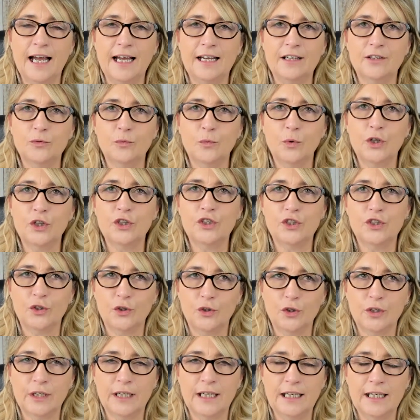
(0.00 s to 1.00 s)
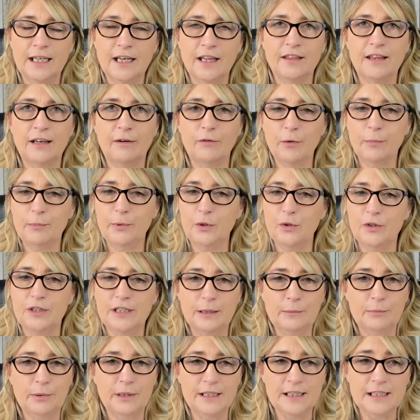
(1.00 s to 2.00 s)
and we're talking
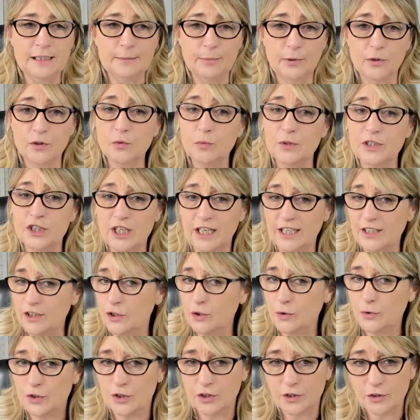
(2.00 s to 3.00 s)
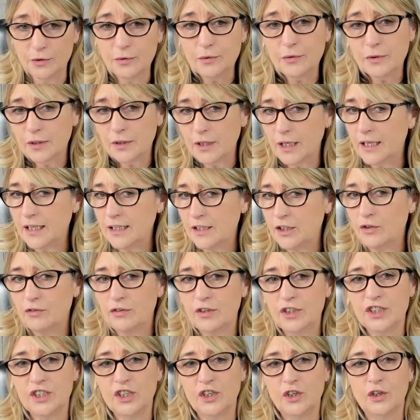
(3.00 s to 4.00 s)
therapeutic principles, which I do, there are
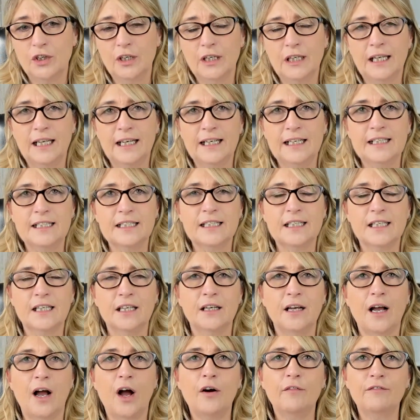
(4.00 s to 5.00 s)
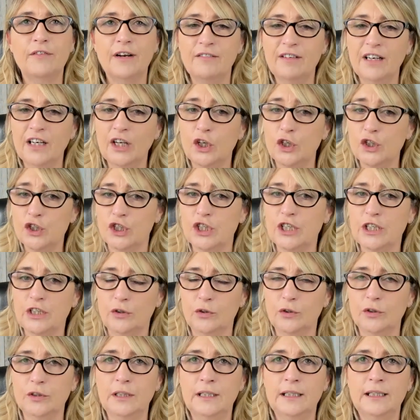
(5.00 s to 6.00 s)
certain clients that are very
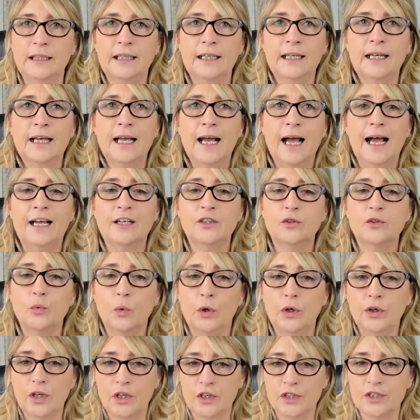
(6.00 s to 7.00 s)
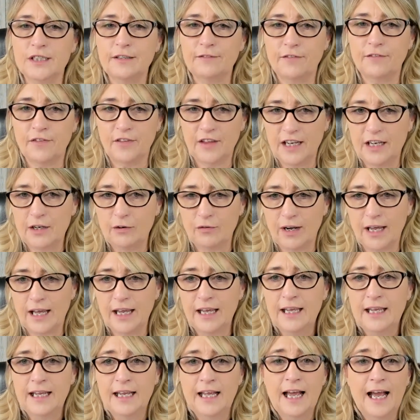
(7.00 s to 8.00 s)
logical and want lots of theory,
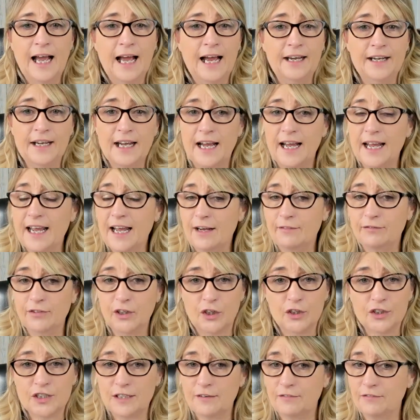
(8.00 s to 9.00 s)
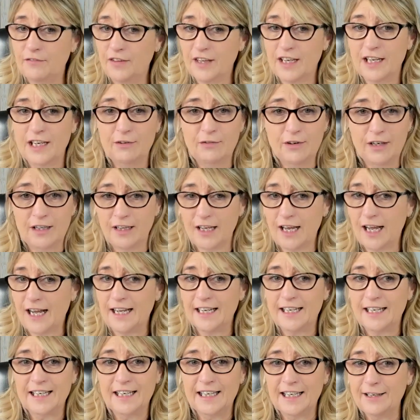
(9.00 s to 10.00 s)
and I have lots of theory that I
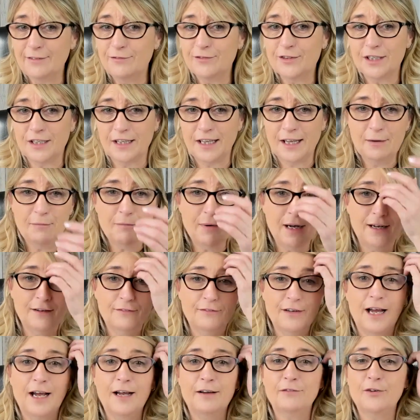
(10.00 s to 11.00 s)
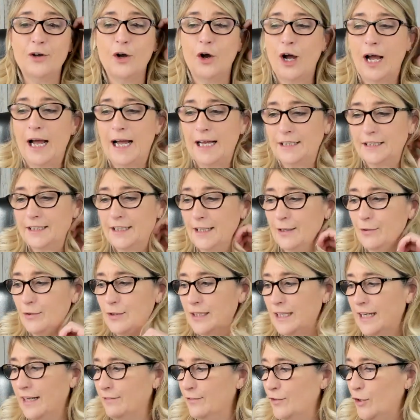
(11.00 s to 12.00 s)
can give to them. I've got handouts,
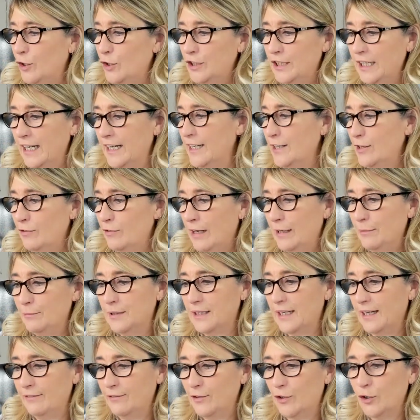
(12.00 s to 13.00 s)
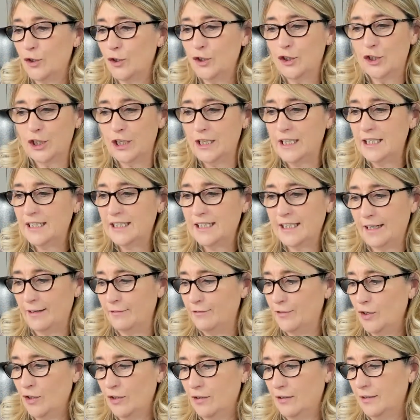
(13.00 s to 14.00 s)
I've got diagrams, I've got sheets,
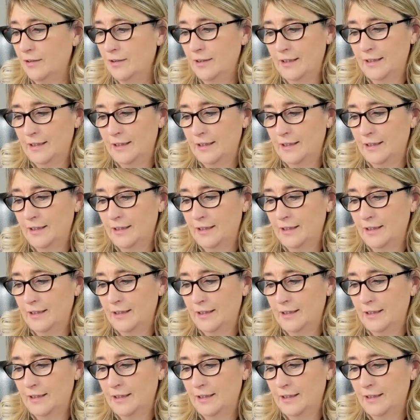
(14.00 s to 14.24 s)
I've got